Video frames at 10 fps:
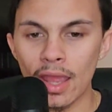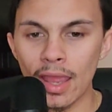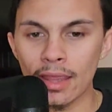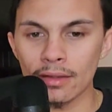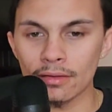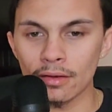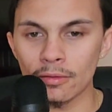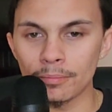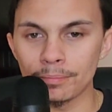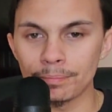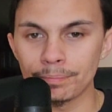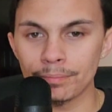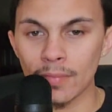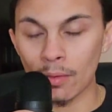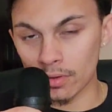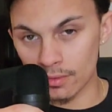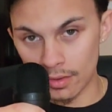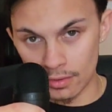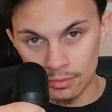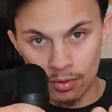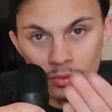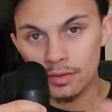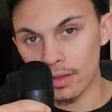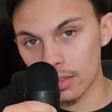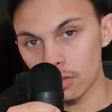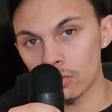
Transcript: And I want to thank